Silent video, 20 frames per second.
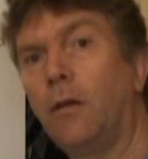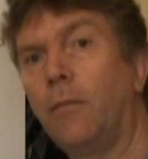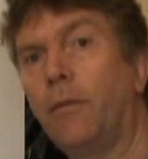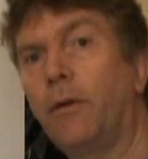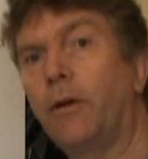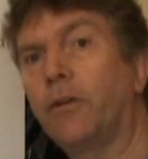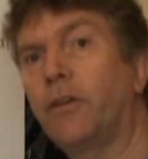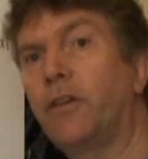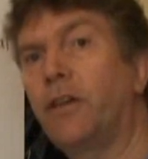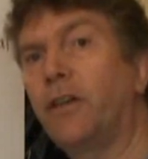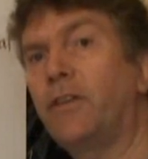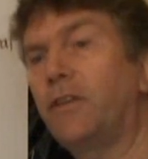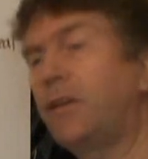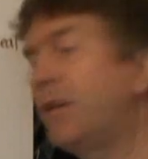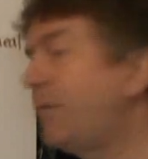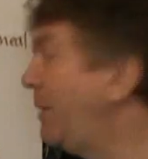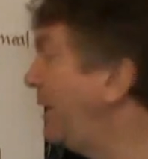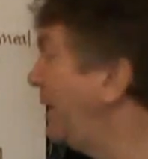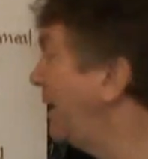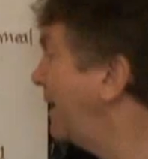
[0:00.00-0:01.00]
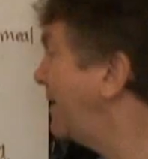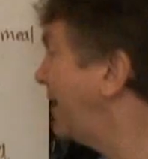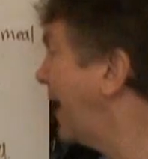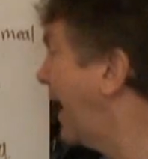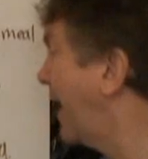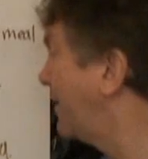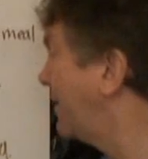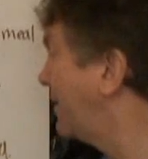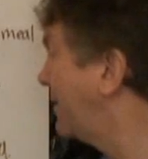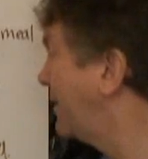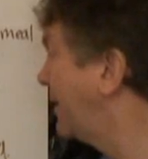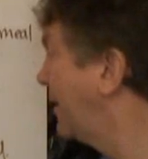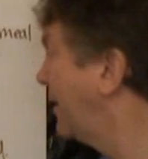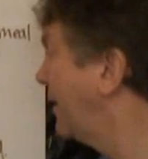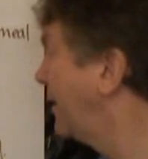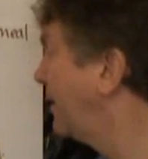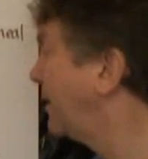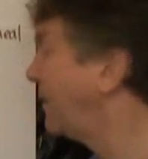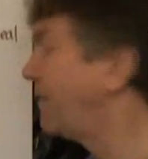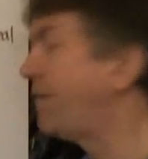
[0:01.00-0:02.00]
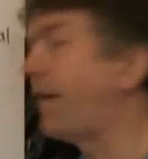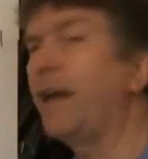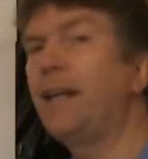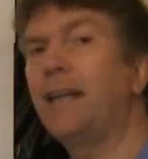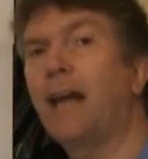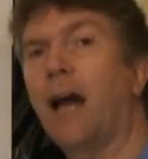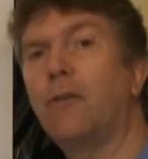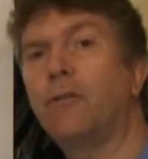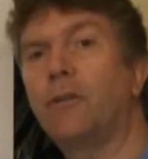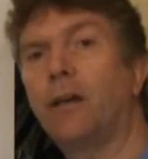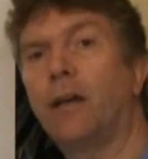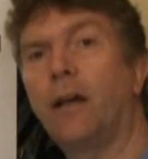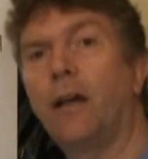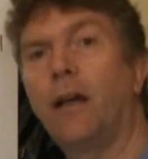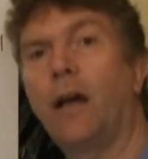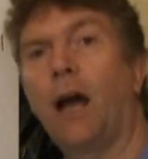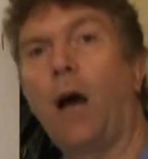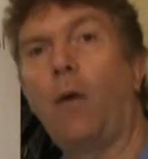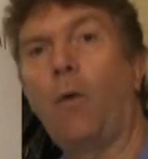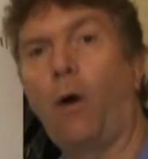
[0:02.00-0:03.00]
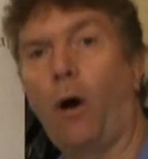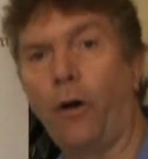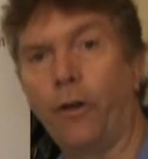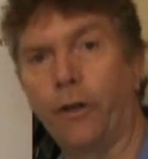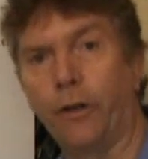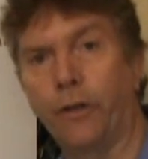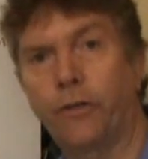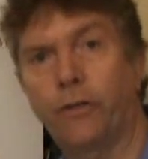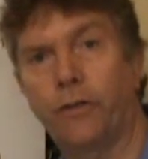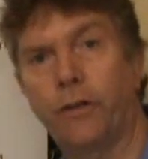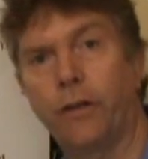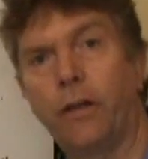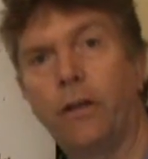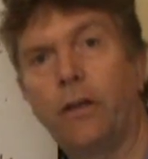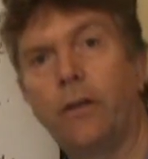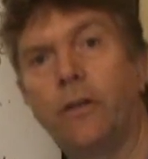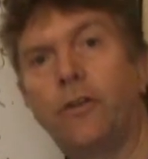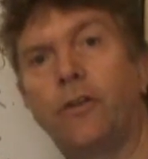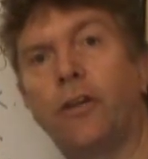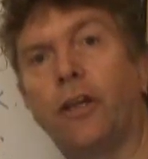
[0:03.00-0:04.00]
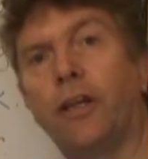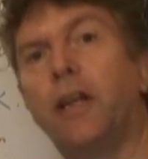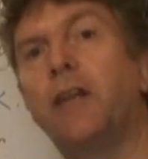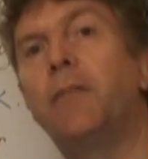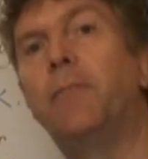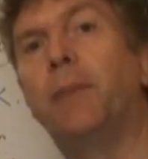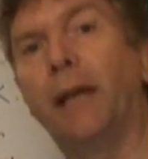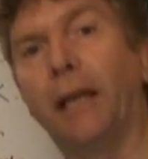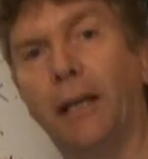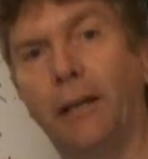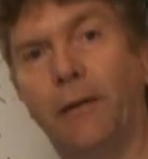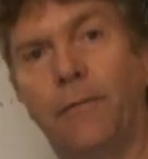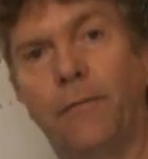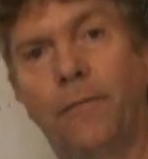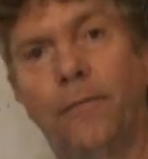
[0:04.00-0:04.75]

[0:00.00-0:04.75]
because this had been a test to find out how honest she had been.